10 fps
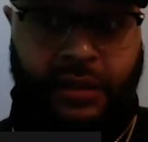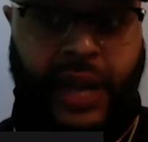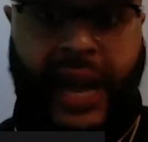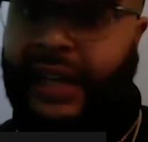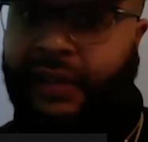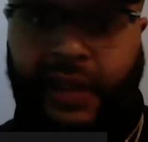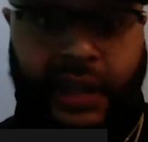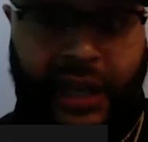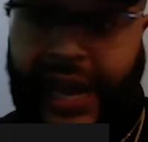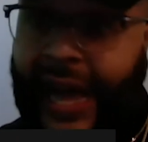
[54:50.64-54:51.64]
I ain't even
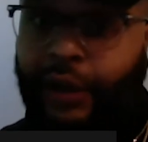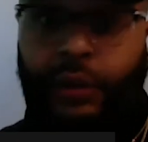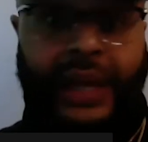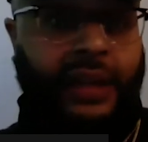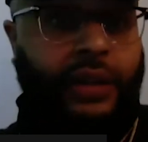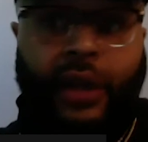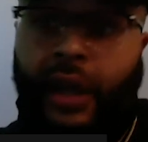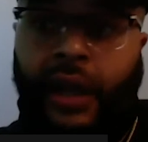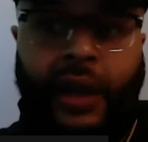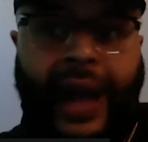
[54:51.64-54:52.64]
gonna lie to you. Like,
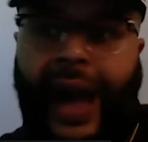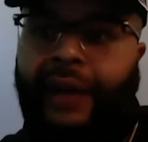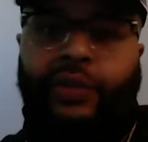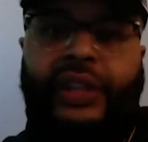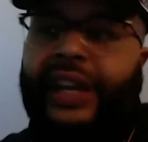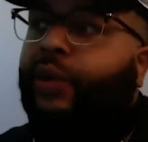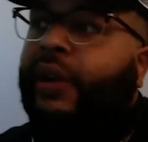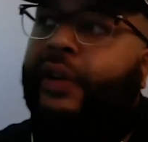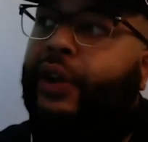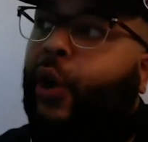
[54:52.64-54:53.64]
they don't
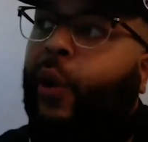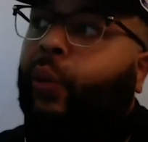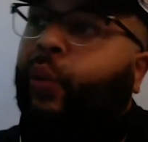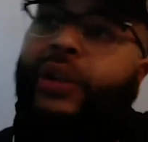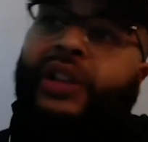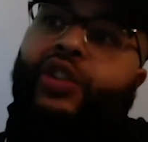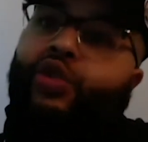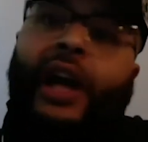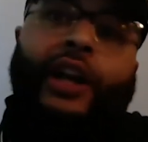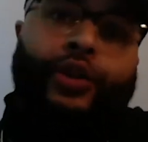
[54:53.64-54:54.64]
even know what they're
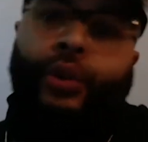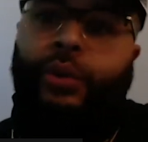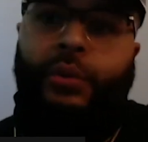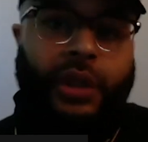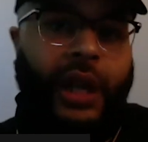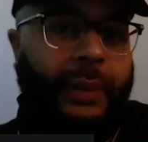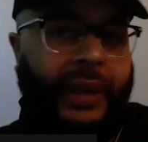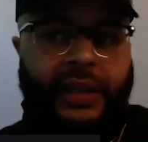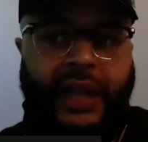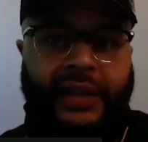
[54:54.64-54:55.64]
trying to do. You know what I
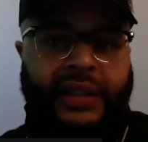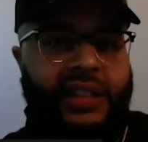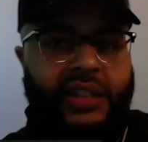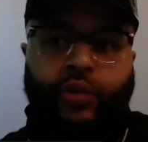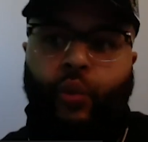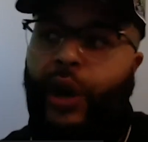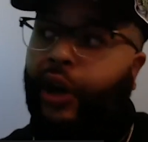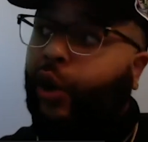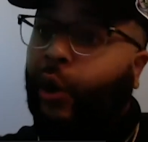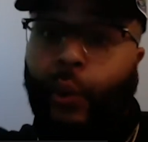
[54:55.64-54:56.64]
mean? Like, they just want
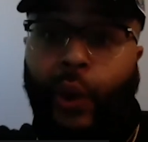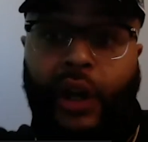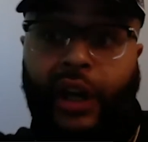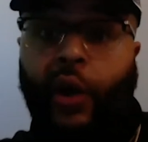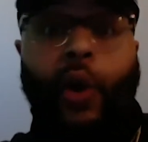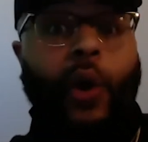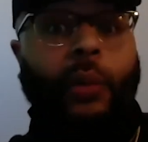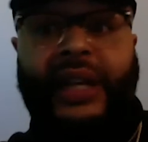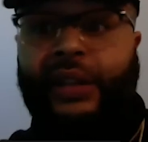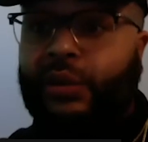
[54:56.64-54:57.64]
to go to work and go
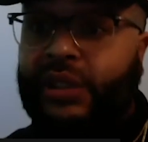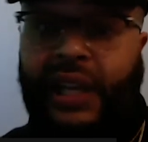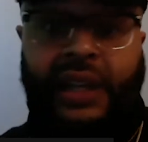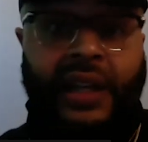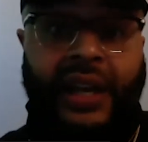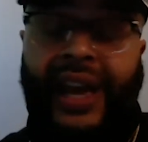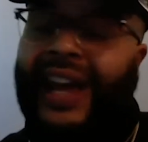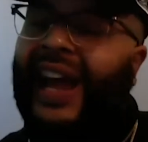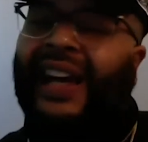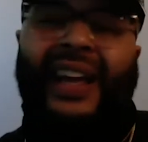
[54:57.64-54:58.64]
home, like you said.
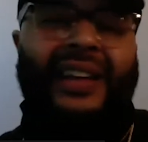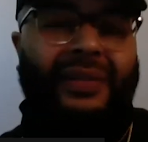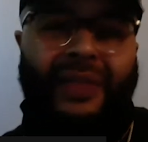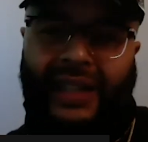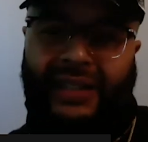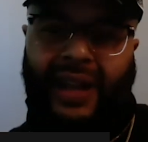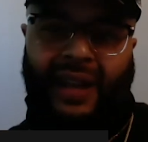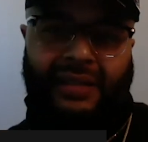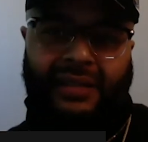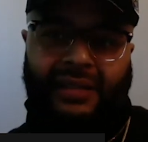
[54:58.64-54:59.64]
And I can't live like
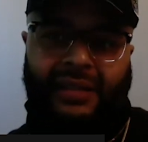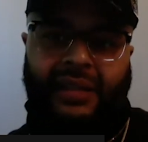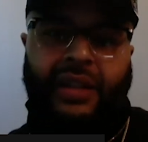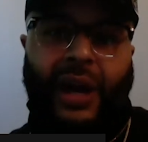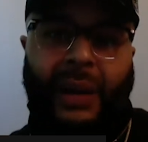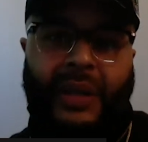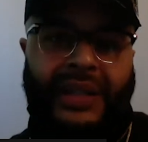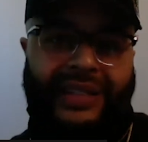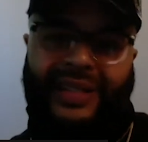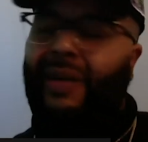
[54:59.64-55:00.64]
that. You know what I mean?
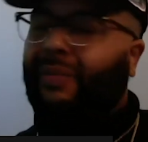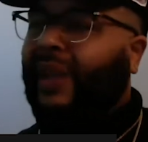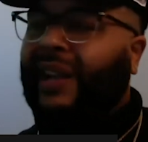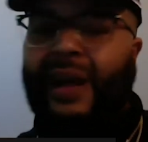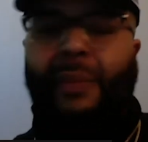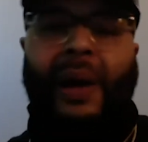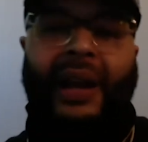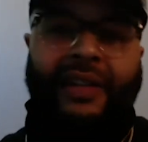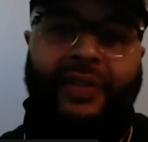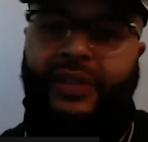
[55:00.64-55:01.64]
That's how my
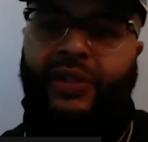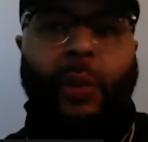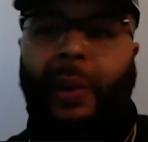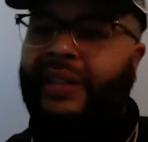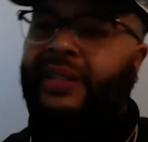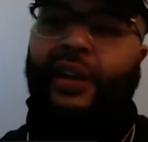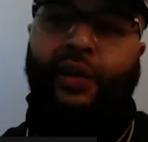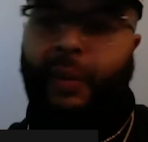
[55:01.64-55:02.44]
life, nobody's gonna